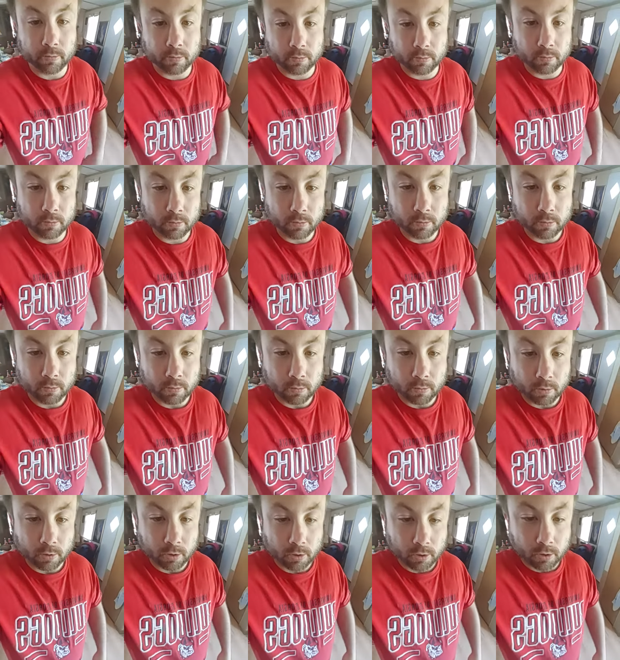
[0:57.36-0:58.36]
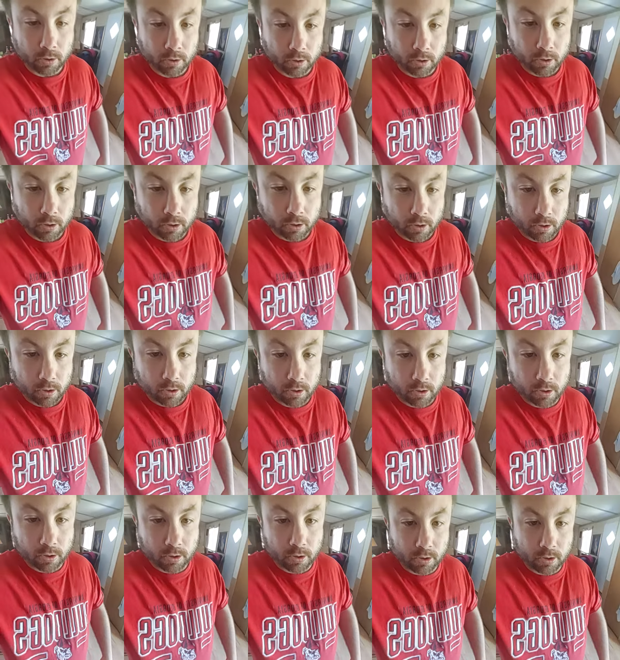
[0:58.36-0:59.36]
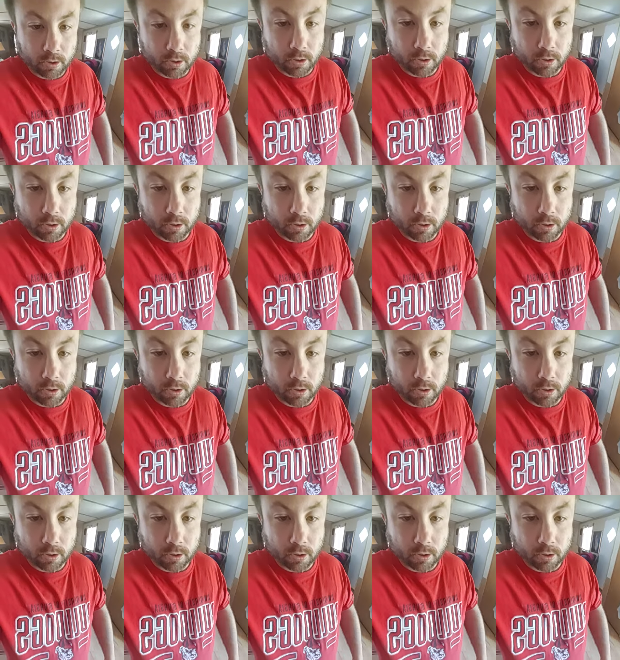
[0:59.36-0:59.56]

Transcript: (silence)